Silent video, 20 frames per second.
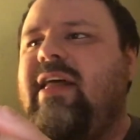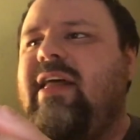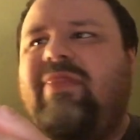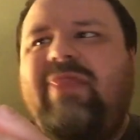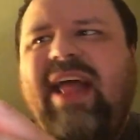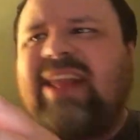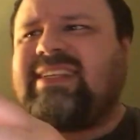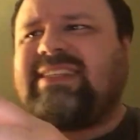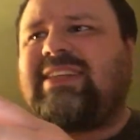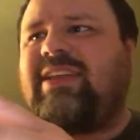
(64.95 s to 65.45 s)

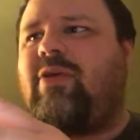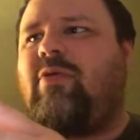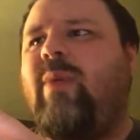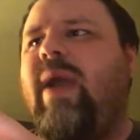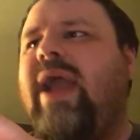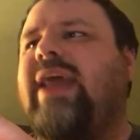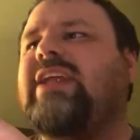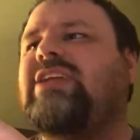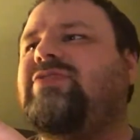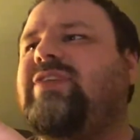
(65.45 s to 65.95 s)
"That's no
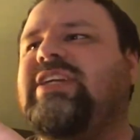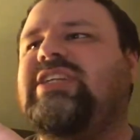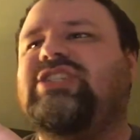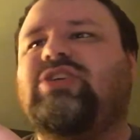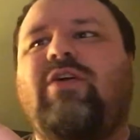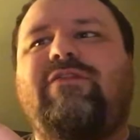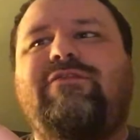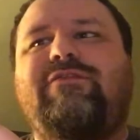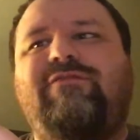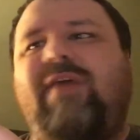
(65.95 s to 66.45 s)
way to treat
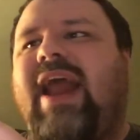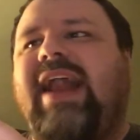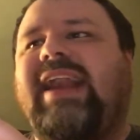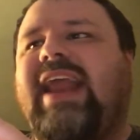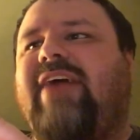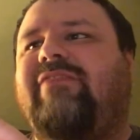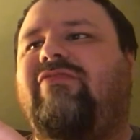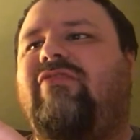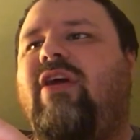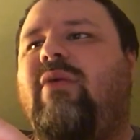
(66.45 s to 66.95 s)
your friend
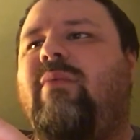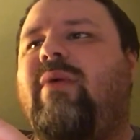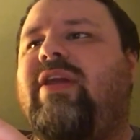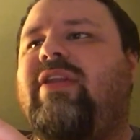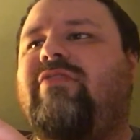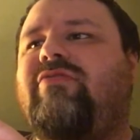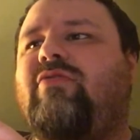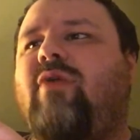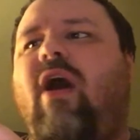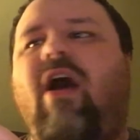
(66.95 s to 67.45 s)
after I
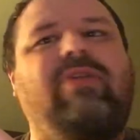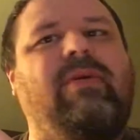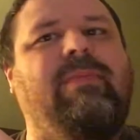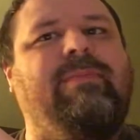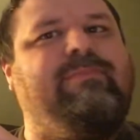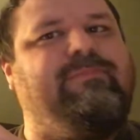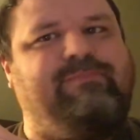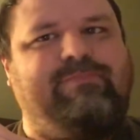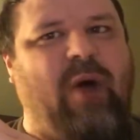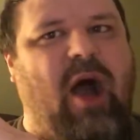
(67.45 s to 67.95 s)
went through all the
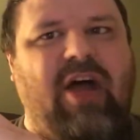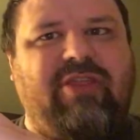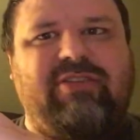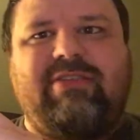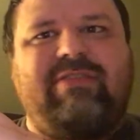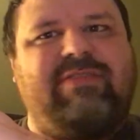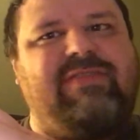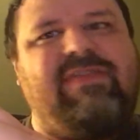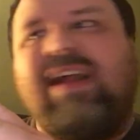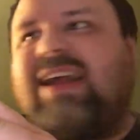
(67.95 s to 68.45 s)
bother
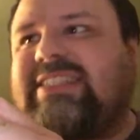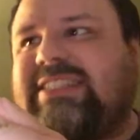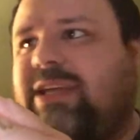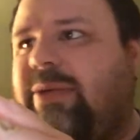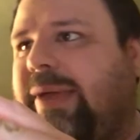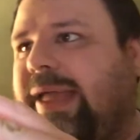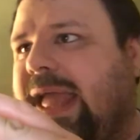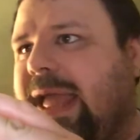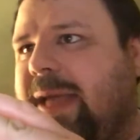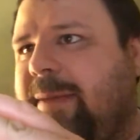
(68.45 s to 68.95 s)
of
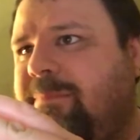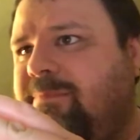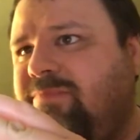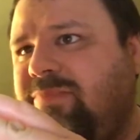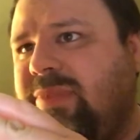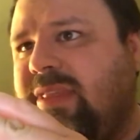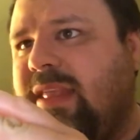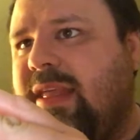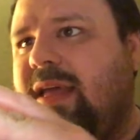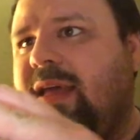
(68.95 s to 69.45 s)
rescuing him."
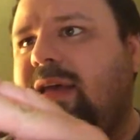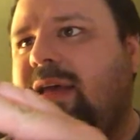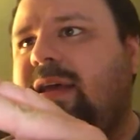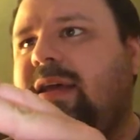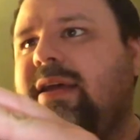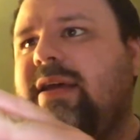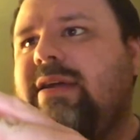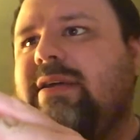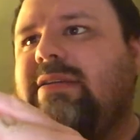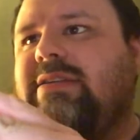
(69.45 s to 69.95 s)

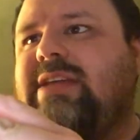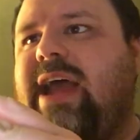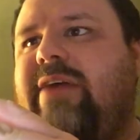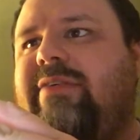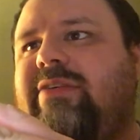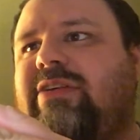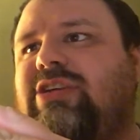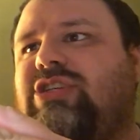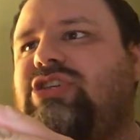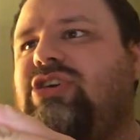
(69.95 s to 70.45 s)

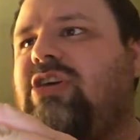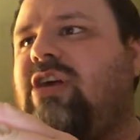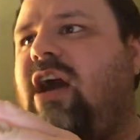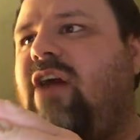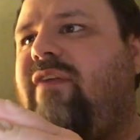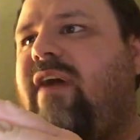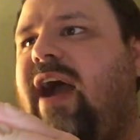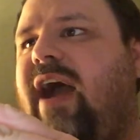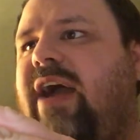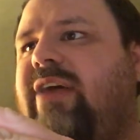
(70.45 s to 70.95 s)
Terran shook
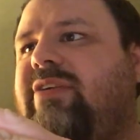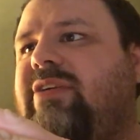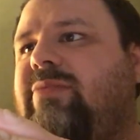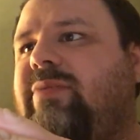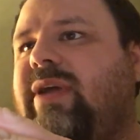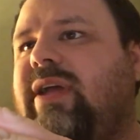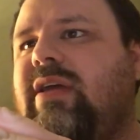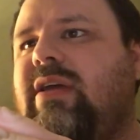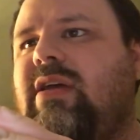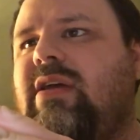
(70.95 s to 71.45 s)
off
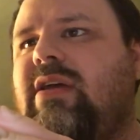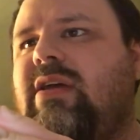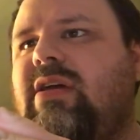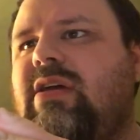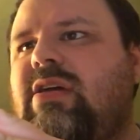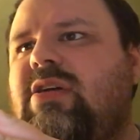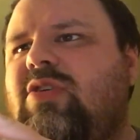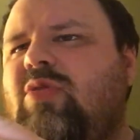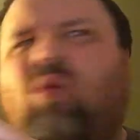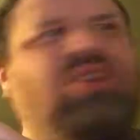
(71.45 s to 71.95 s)
Islandwy.
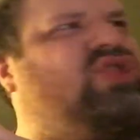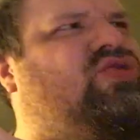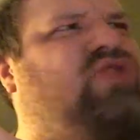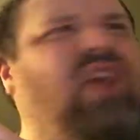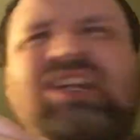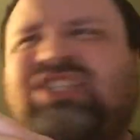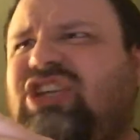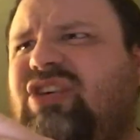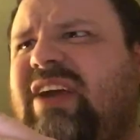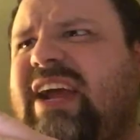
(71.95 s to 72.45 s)
"What
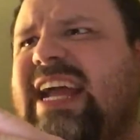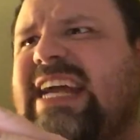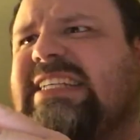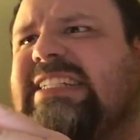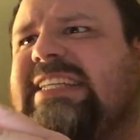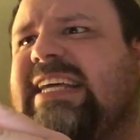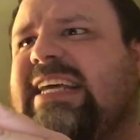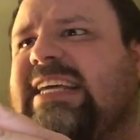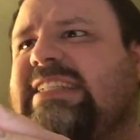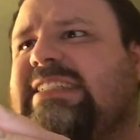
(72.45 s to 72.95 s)
treachery is
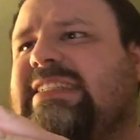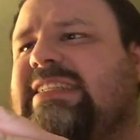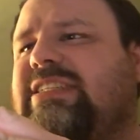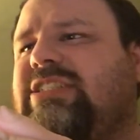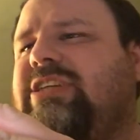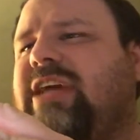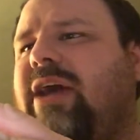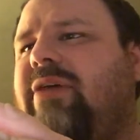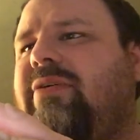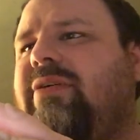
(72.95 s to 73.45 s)
this?" he
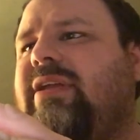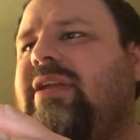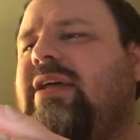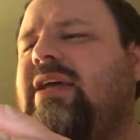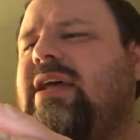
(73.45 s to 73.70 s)
shouted.